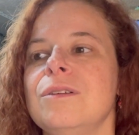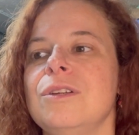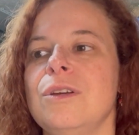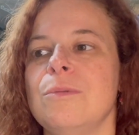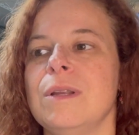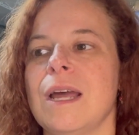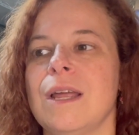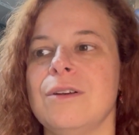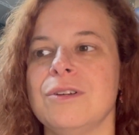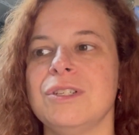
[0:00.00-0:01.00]
you would
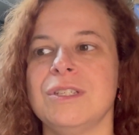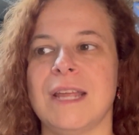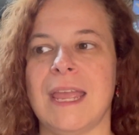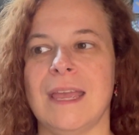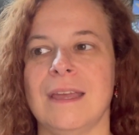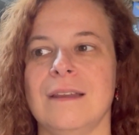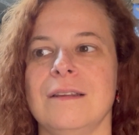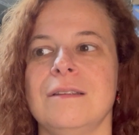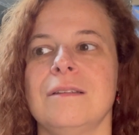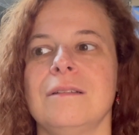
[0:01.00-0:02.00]

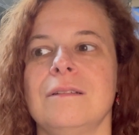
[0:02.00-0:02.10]
understand